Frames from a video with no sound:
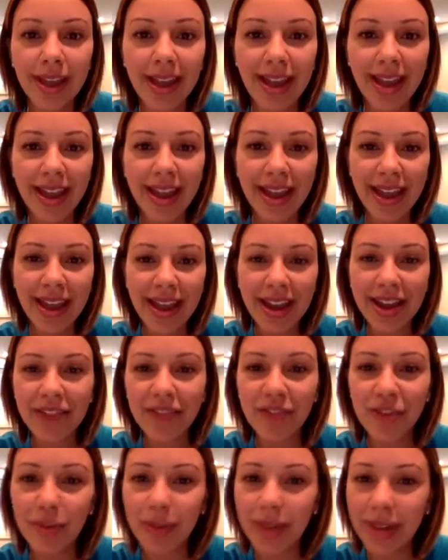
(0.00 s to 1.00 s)
Hello,
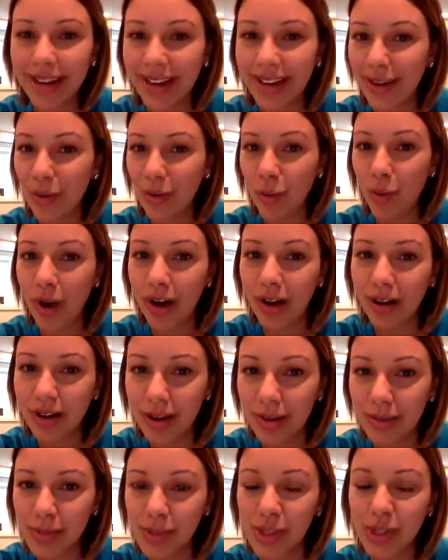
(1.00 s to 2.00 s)
everybody.
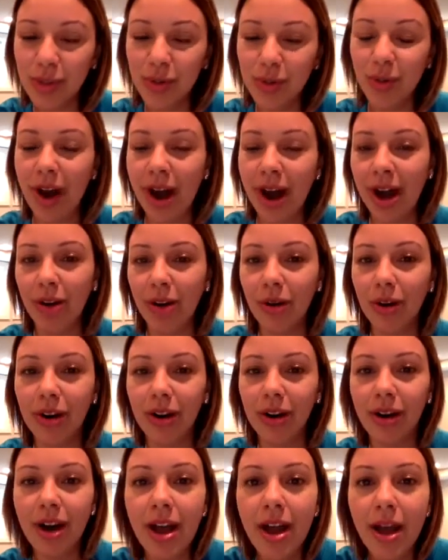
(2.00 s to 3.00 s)
Welcome to
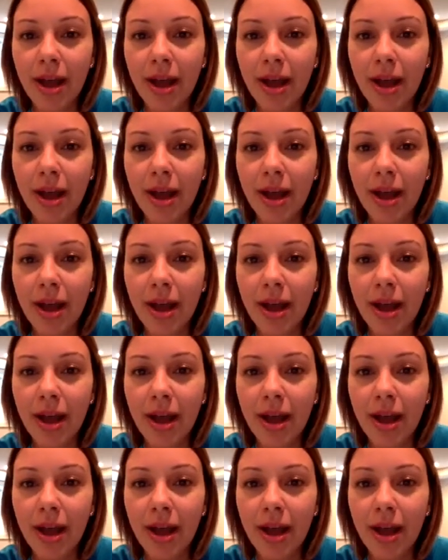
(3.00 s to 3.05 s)
our